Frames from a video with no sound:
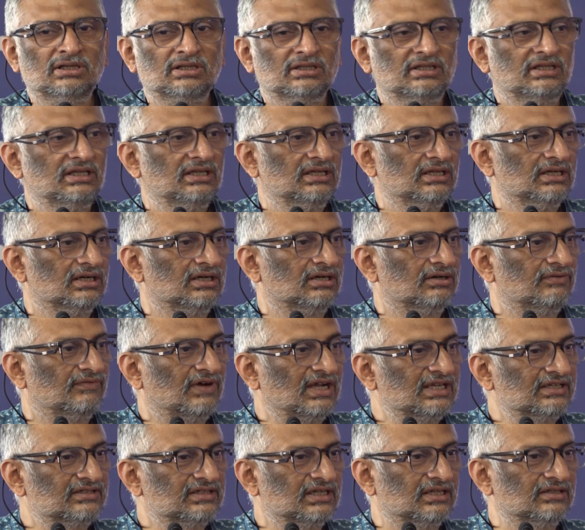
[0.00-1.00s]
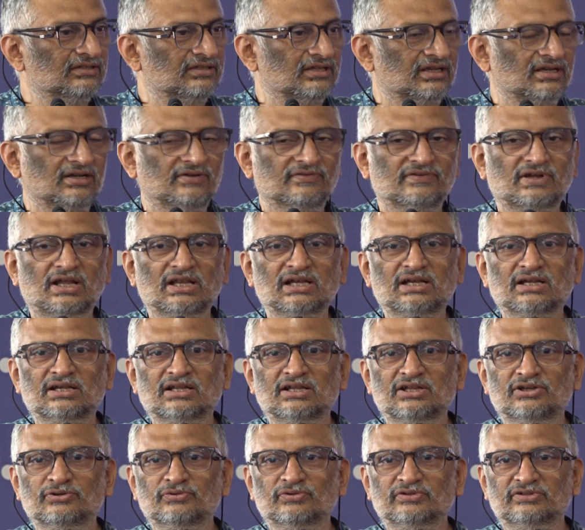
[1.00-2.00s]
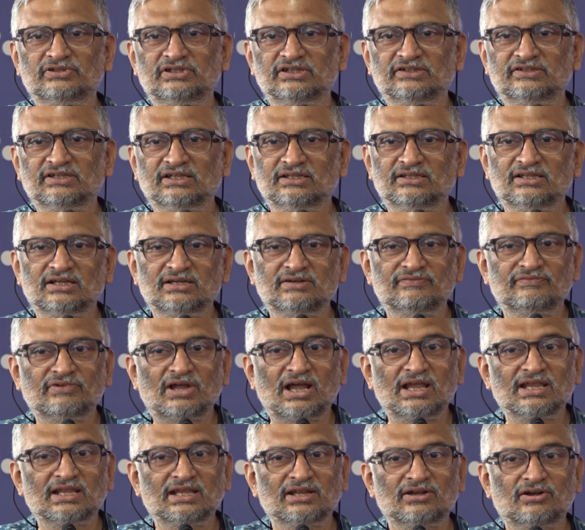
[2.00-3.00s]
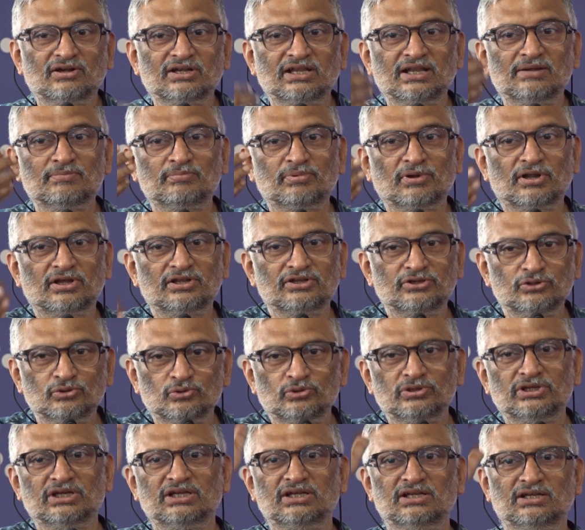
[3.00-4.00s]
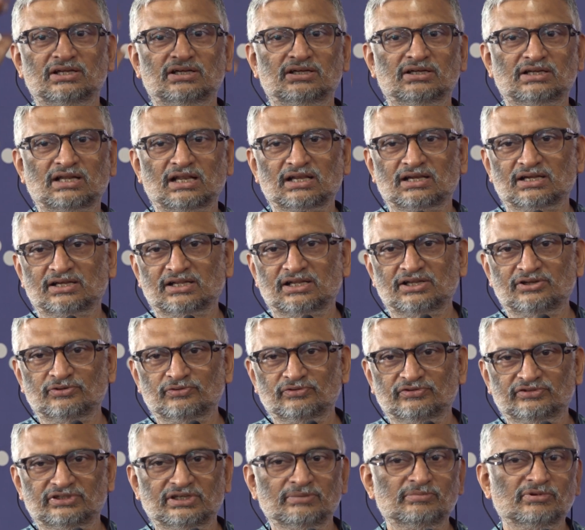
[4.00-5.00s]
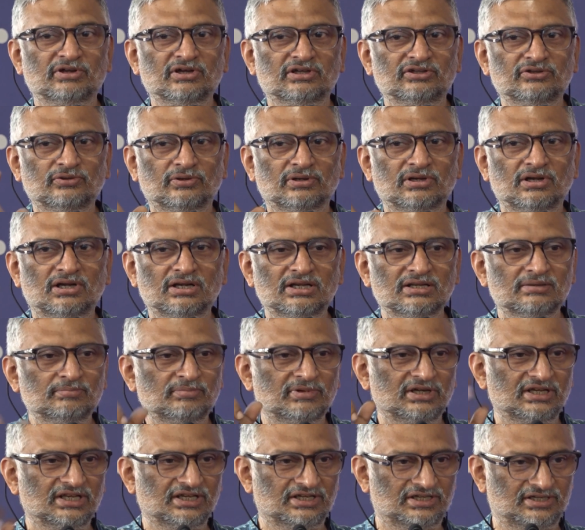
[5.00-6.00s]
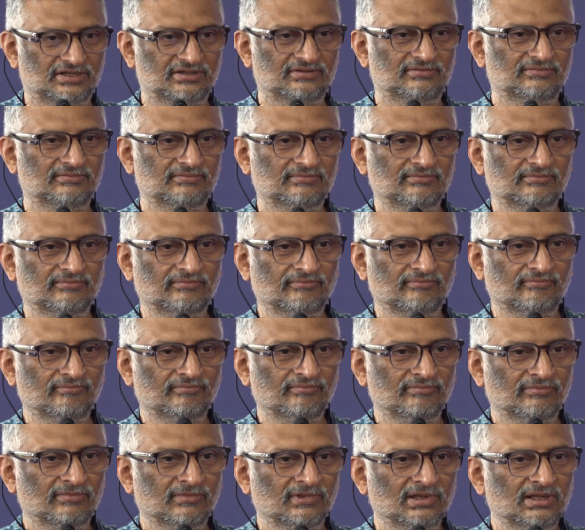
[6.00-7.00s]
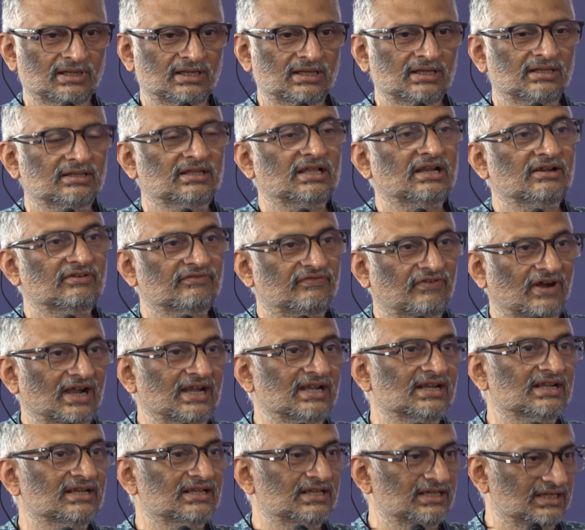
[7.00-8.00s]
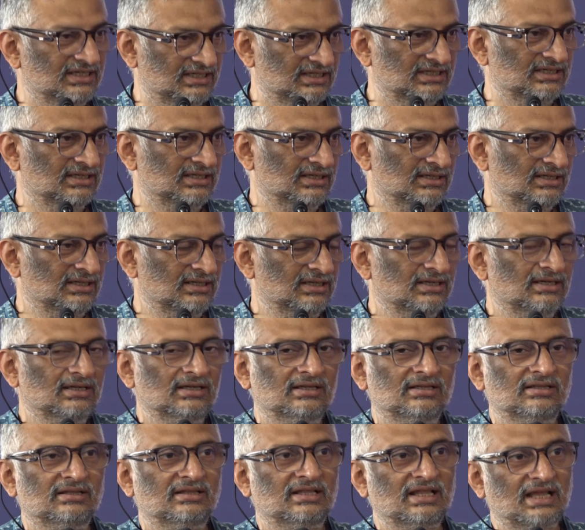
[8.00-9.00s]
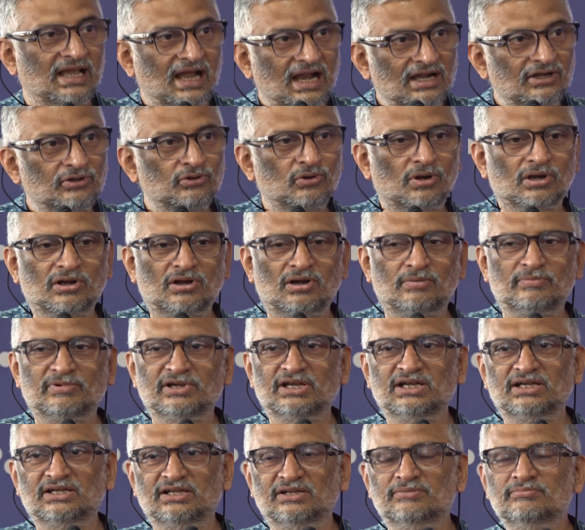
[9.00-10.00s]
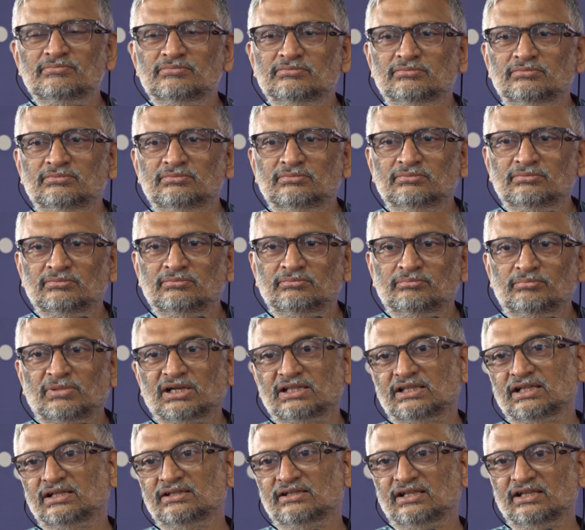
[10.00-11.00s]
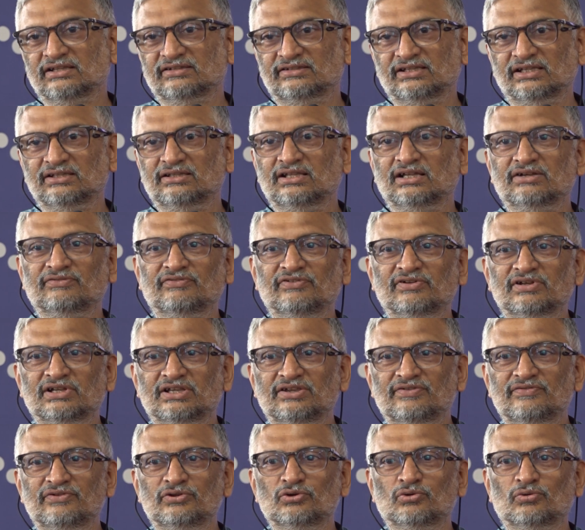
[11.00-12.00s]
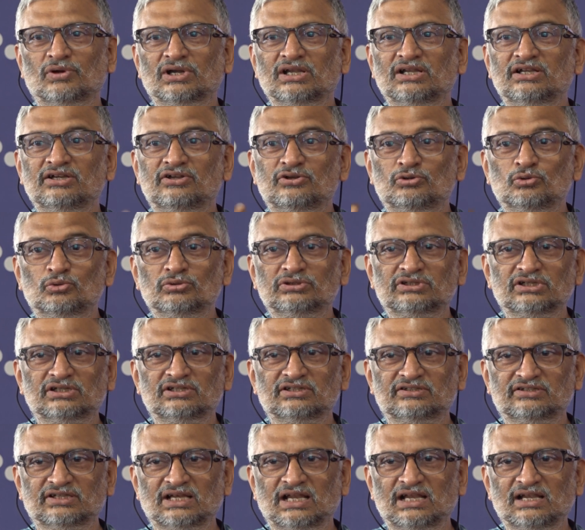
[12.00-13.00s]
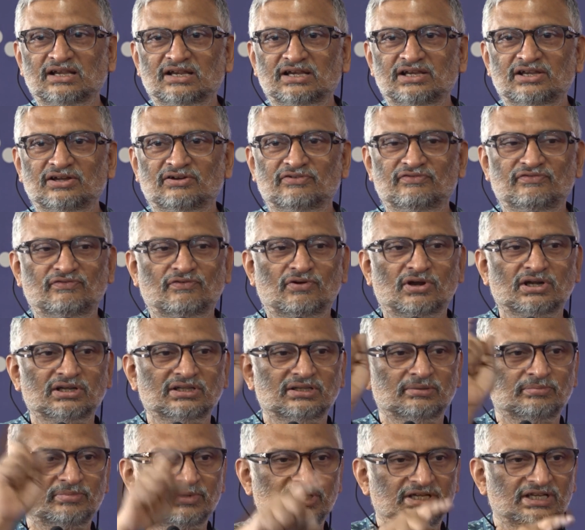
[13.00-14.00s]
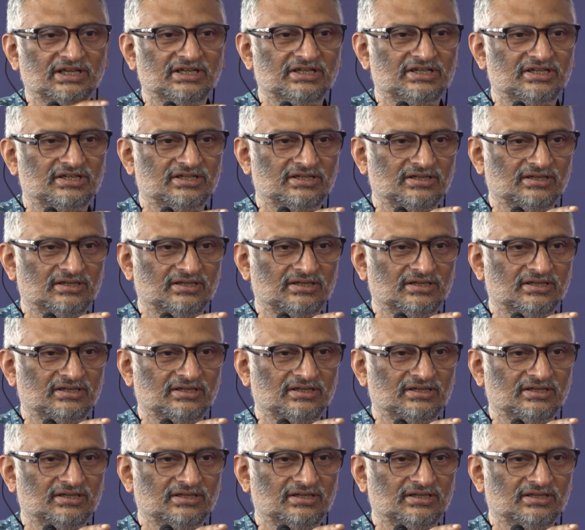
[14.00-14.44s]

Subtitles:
the Vice Chancellor of Calcutta University said that I cannot employ you in Calcutta University because you are not a British. Then finally, they had to accommodate him, but then they said that we will give you only 2/3 salary of what the British